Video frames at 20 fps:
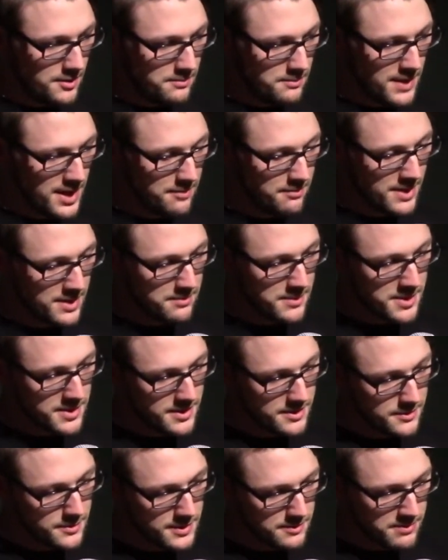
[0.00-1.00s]
Me and my
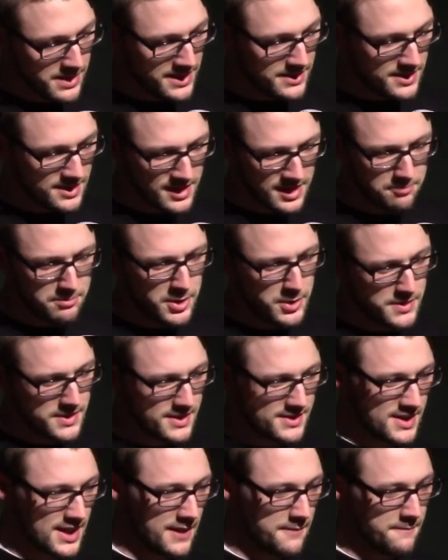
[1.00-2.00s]
mother were basically both the
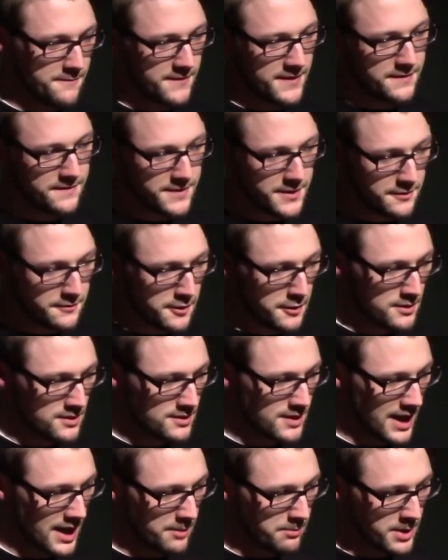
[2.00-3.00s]
same
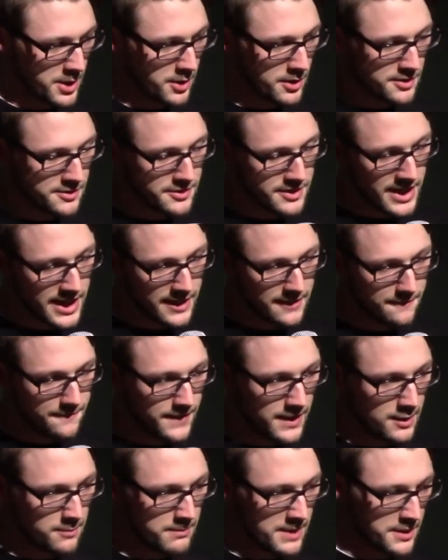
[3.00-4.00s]
50-year-old hypochondriac
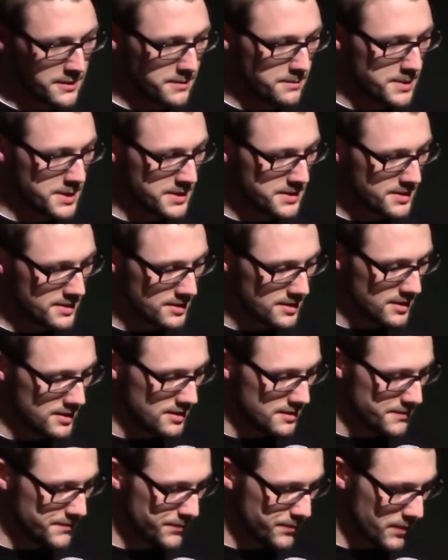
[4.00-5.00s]
foul-mouthed person, you
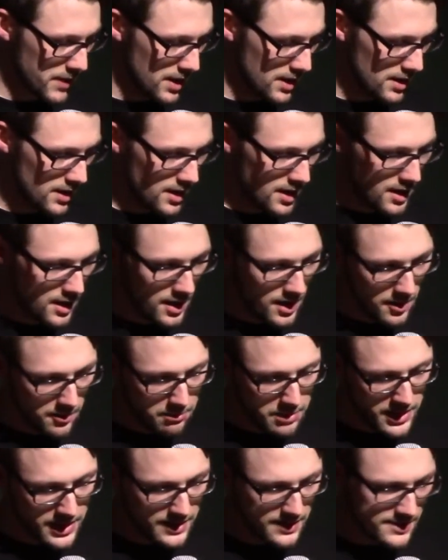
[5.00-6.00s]
know.
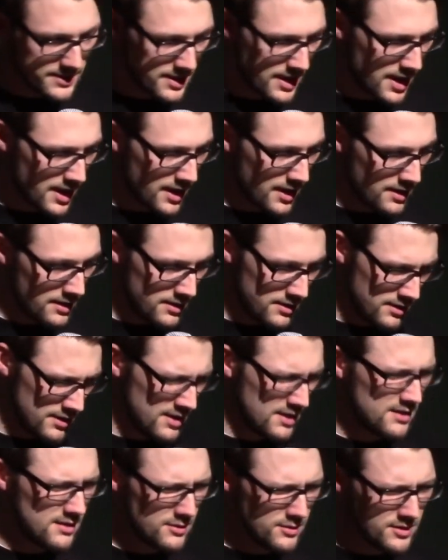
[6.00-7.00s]
But it's,
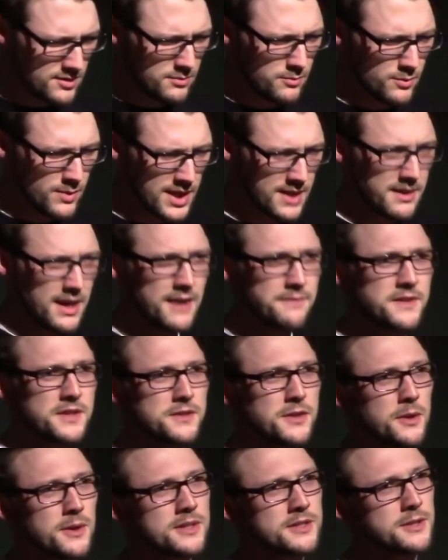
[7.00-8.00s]
when I have
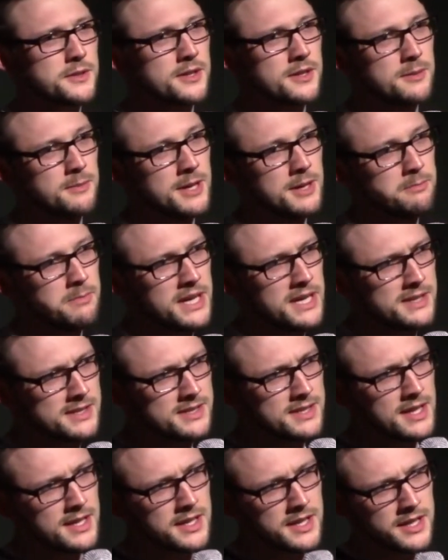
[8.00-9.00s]
to talk to her about being
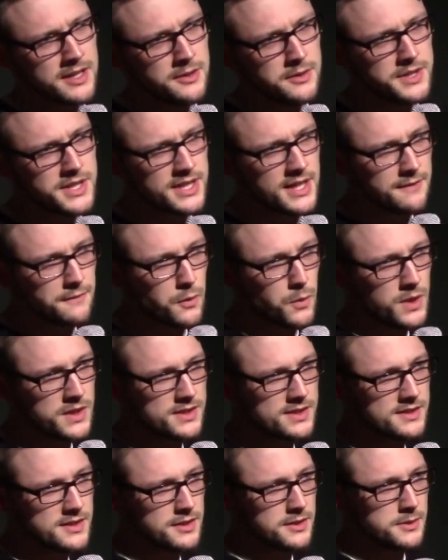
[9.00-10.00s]
sick, you know, she never
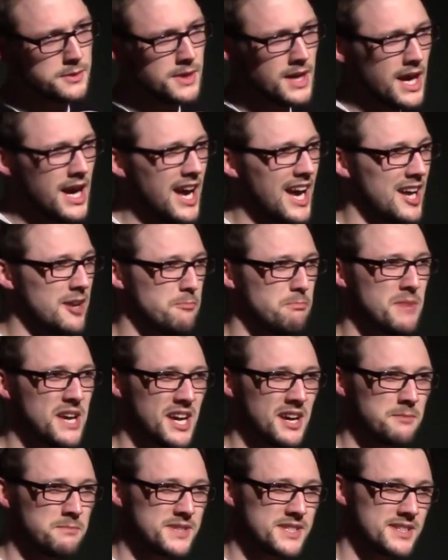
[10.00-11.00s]
wants to
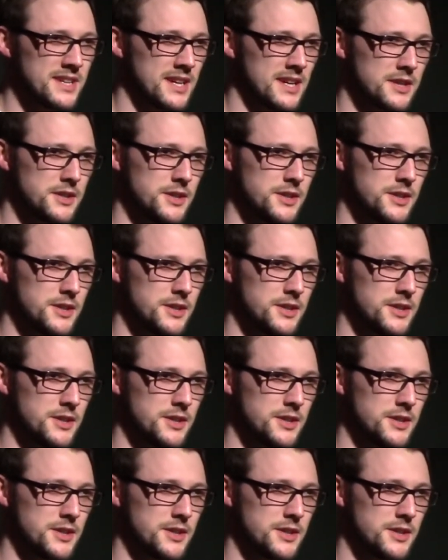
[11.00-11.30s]
admit I'm sick.